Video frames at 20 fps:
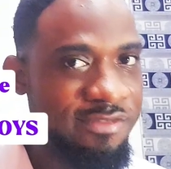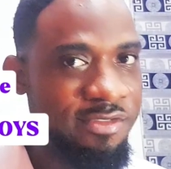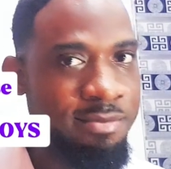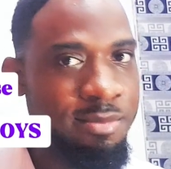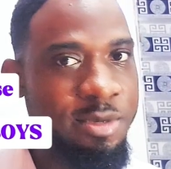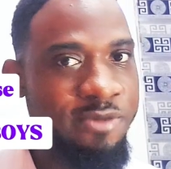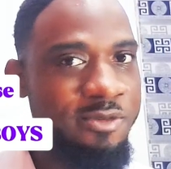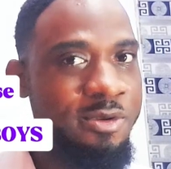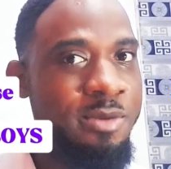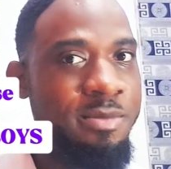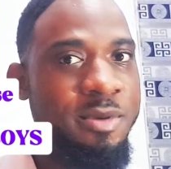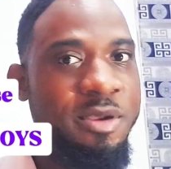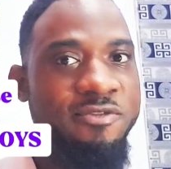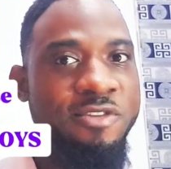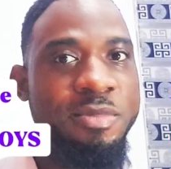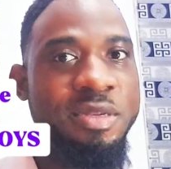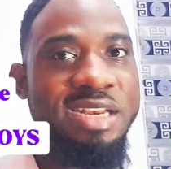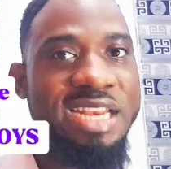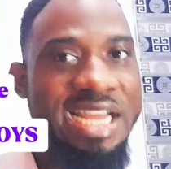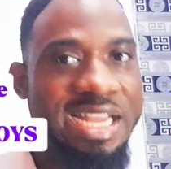if you remember
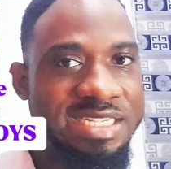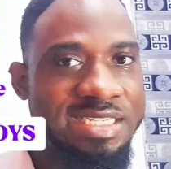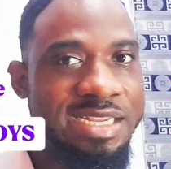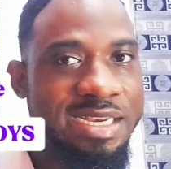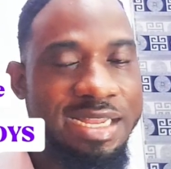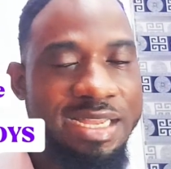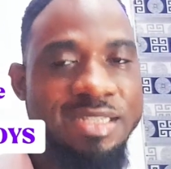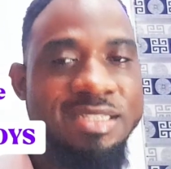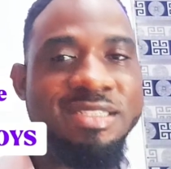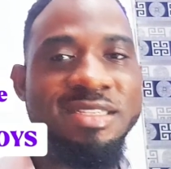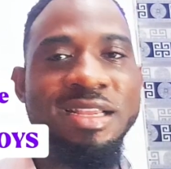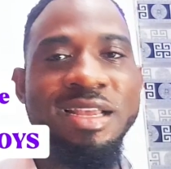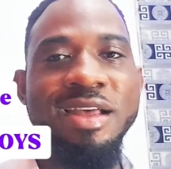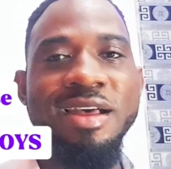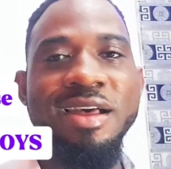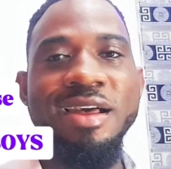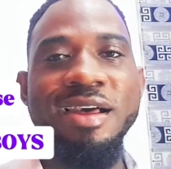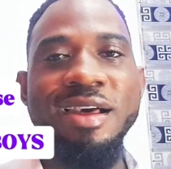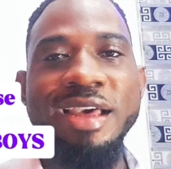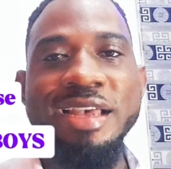from the last class,
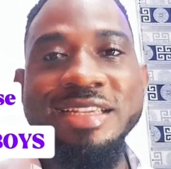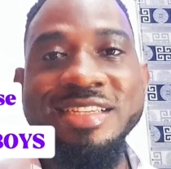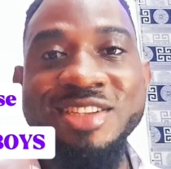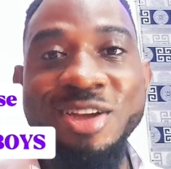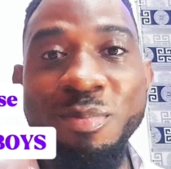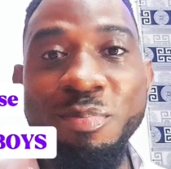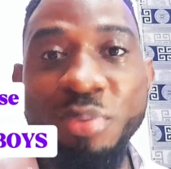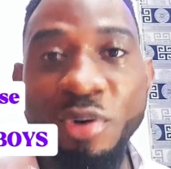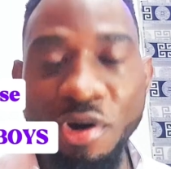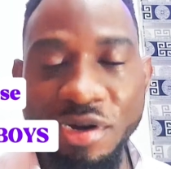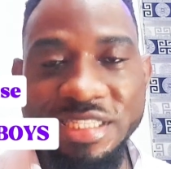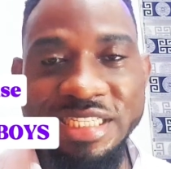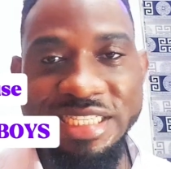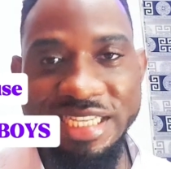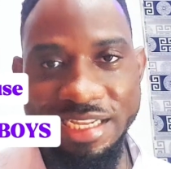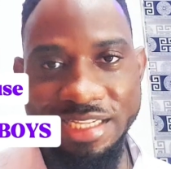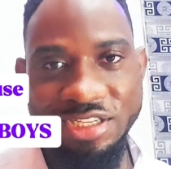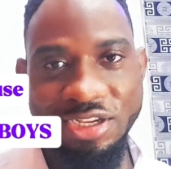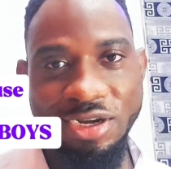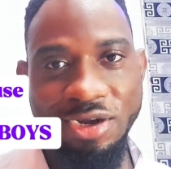a
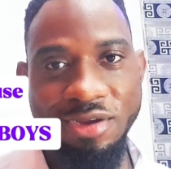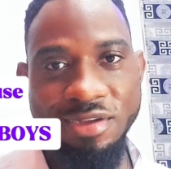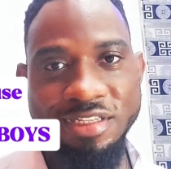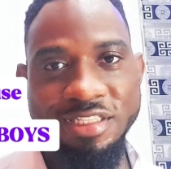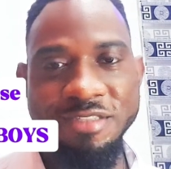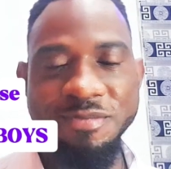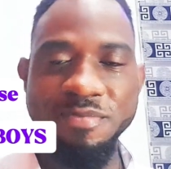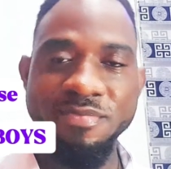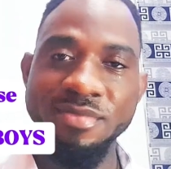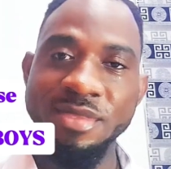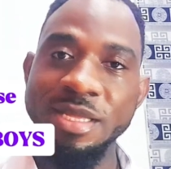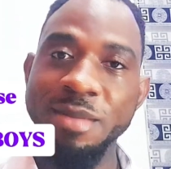subordinate clause.